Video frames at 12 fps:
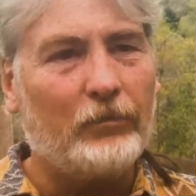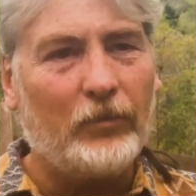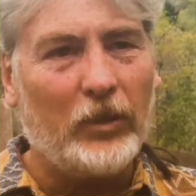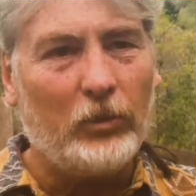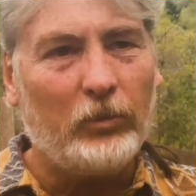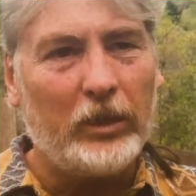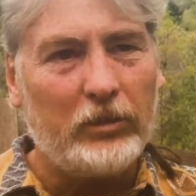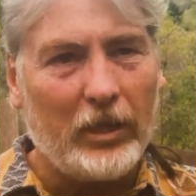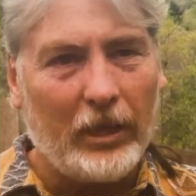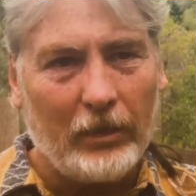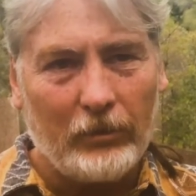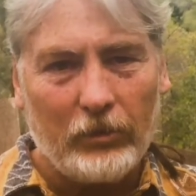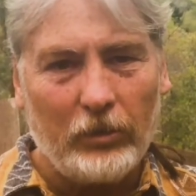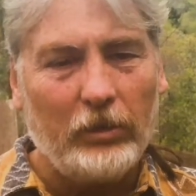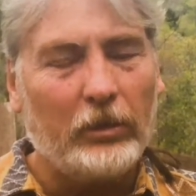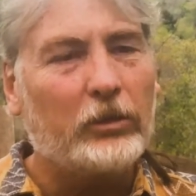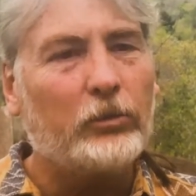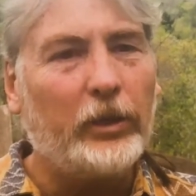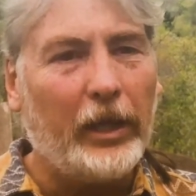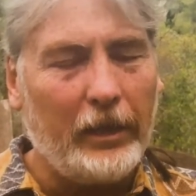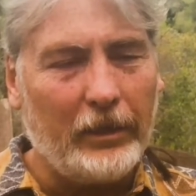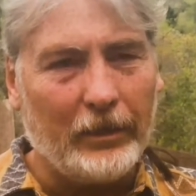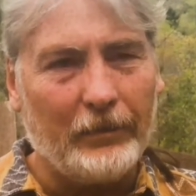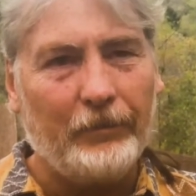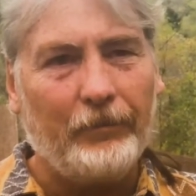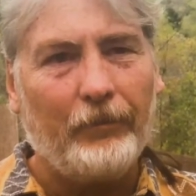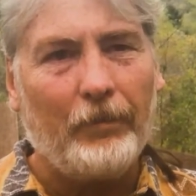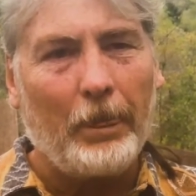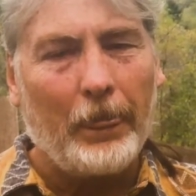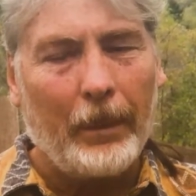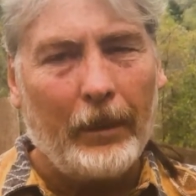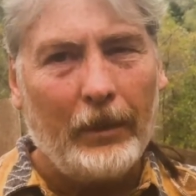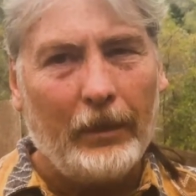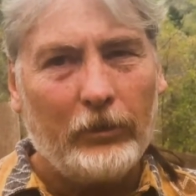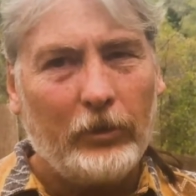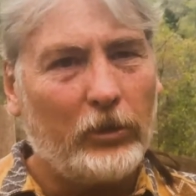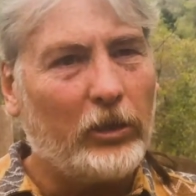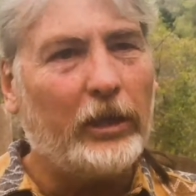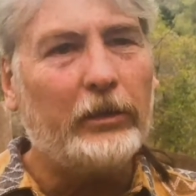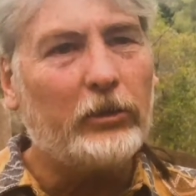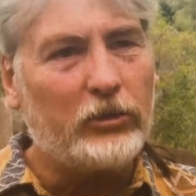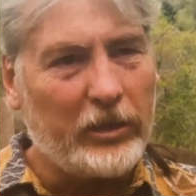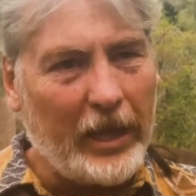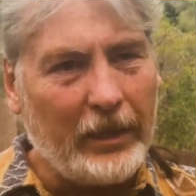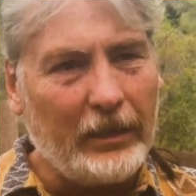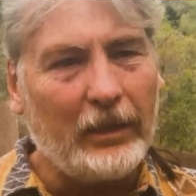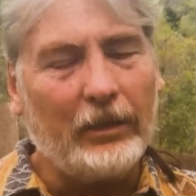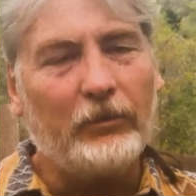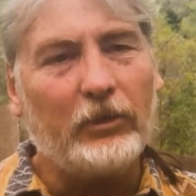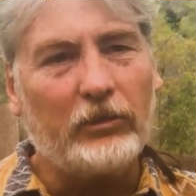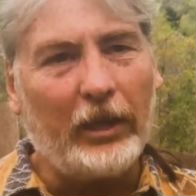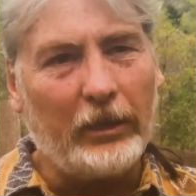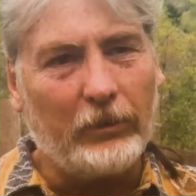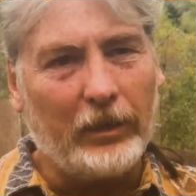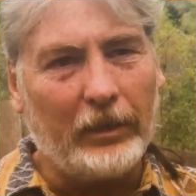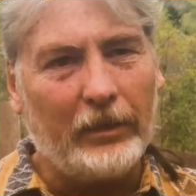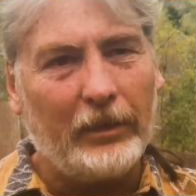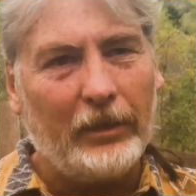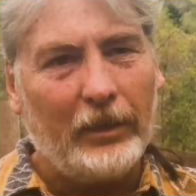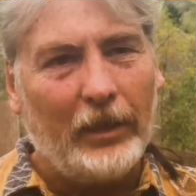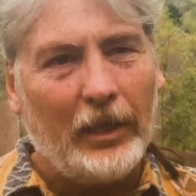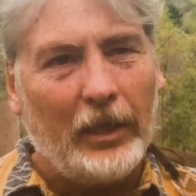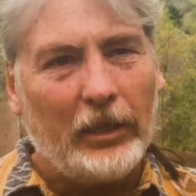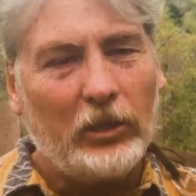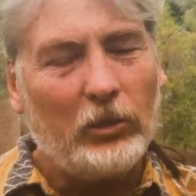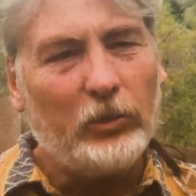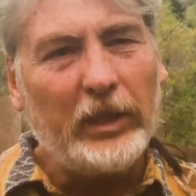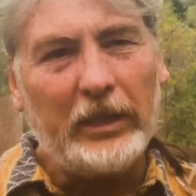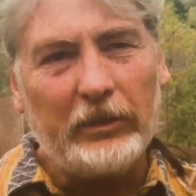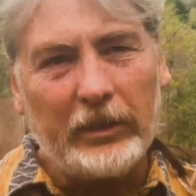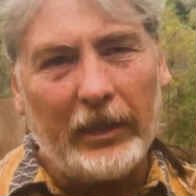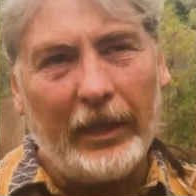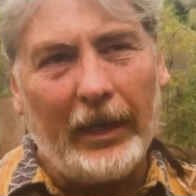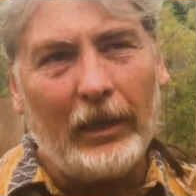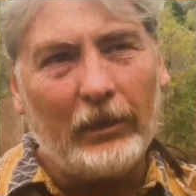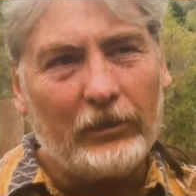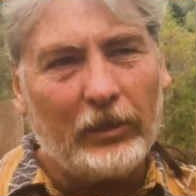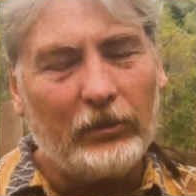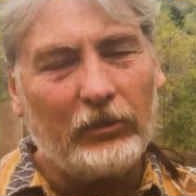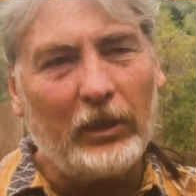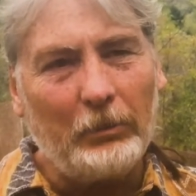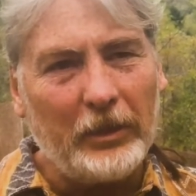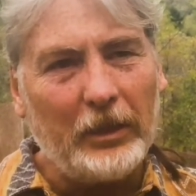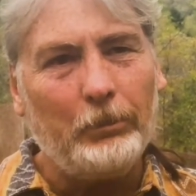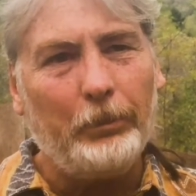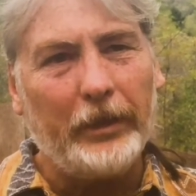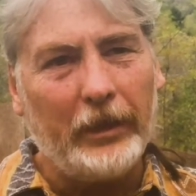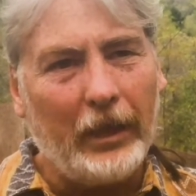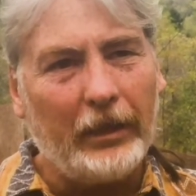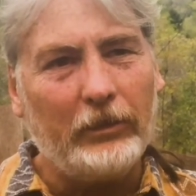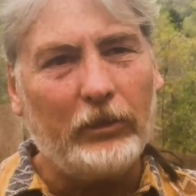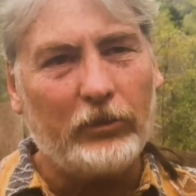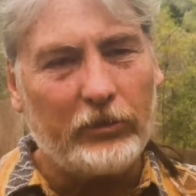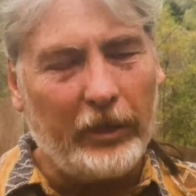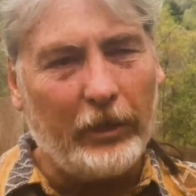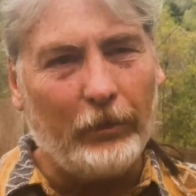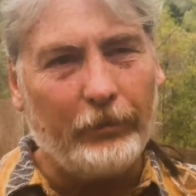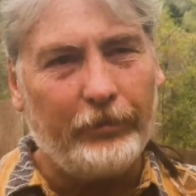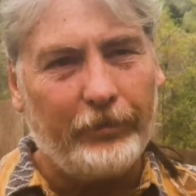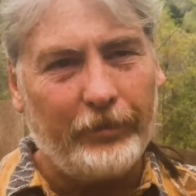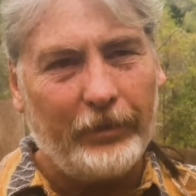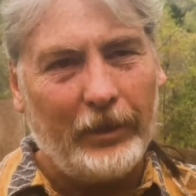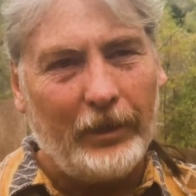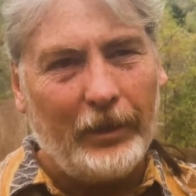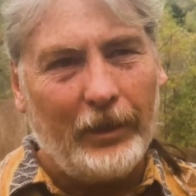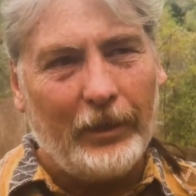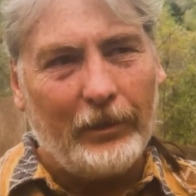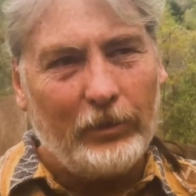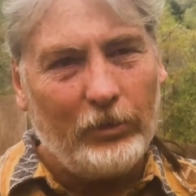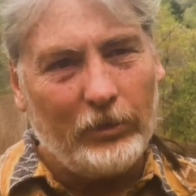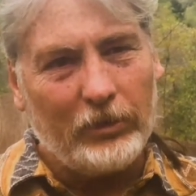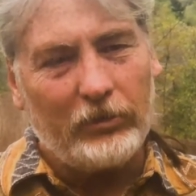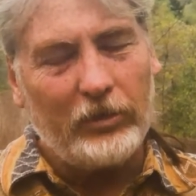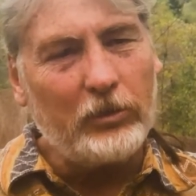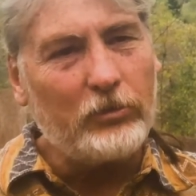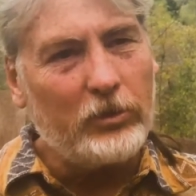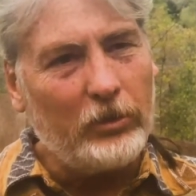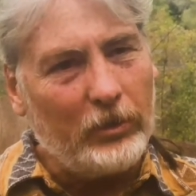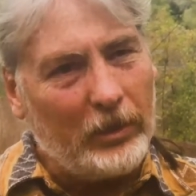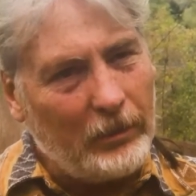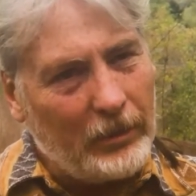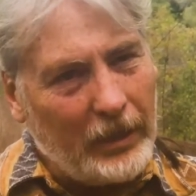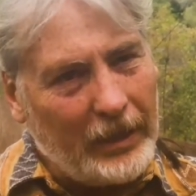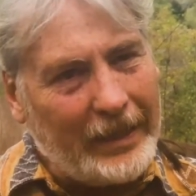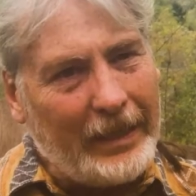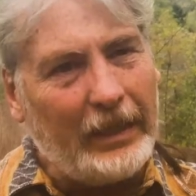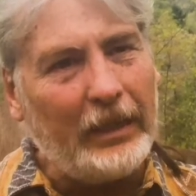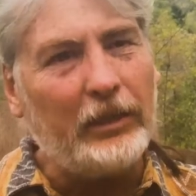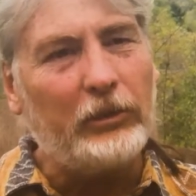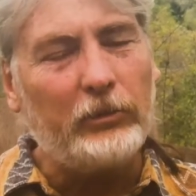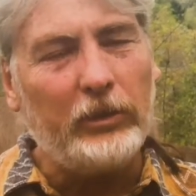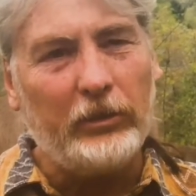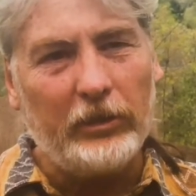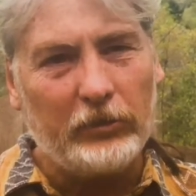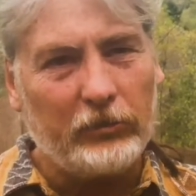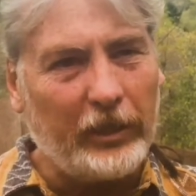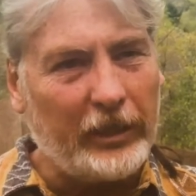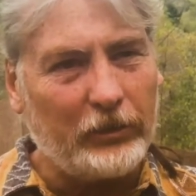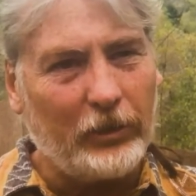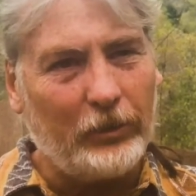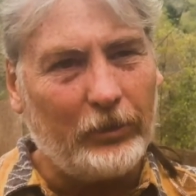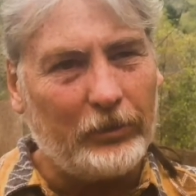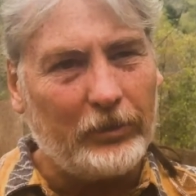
You reach out to your creator, to your understanding of the sacred. You reach out to something beyond yourself to assist you in getting through this threshold.